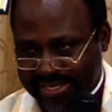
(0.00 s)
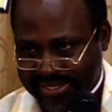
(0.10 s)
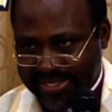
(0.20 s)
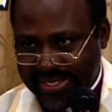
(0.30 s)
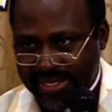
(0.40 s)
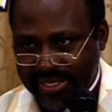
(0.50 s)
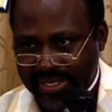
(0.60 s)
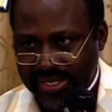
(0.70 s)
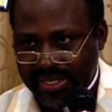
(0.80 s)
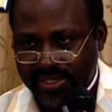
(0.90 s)
it,
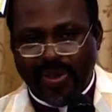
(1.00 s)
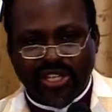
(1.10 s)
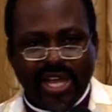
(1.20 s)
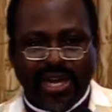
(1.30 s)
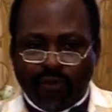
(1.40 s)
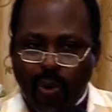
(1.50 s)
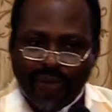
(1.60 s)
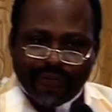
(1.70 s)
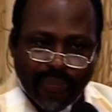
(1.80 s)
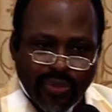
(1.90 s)
especially
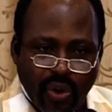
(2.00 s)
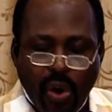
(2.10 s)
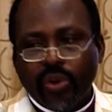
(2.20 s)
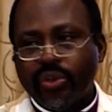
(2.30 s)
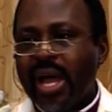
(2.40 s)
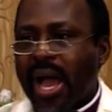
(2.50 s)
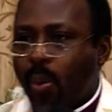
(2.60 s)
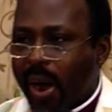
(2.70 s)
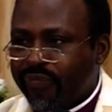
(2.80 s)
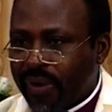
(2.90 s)
one from the Old and
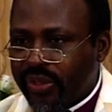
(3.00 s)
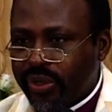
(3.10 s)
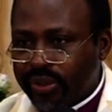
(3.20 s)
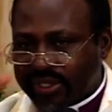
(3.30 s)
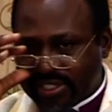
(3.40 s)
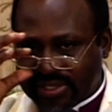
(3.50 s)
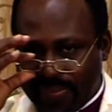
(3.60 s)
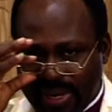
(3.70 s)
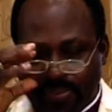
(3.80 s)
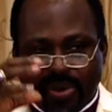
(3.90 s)
one from the New
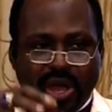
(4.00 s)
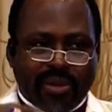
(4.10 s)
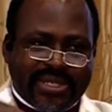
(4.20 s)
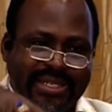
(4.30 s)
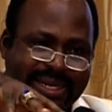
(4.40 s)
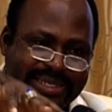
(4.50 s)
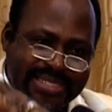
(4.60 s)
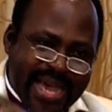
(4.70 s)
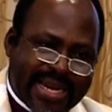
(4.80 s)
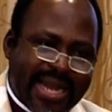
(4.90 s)
Testament, it becomes an
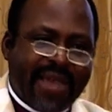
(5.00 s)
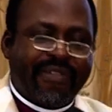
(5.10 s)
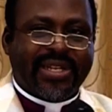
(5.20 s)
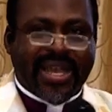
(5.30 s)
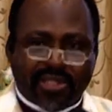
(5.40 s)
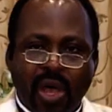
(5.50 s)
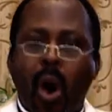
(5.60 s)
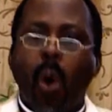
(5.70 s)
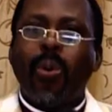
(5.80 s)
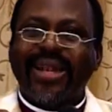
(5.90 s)
internal evidence
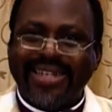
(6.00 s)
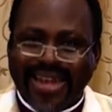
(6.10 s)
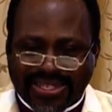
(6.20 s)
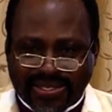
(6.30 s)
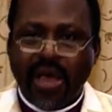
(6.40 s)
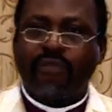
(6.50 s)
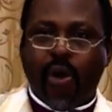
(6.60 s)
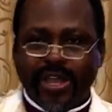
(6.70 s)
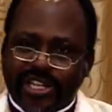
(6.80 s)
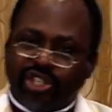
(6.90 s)
or witness
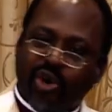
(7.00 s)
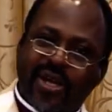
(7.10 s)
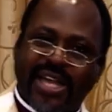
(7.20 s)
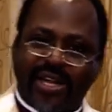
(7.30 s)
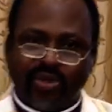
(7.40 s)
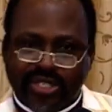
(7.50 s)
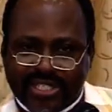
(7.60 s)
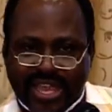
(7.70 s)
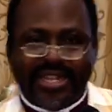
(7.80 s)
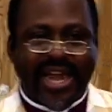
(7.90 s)
for each other to
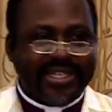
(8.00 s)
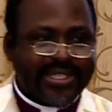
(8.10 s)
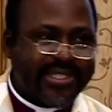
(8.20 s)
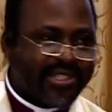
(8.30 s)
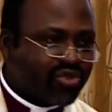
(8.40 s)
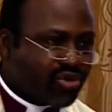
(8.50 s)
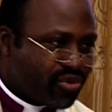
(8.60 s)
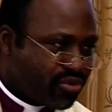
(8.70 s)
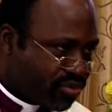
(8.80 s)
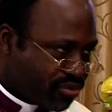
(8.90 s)
say that this is
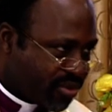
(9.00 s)
true.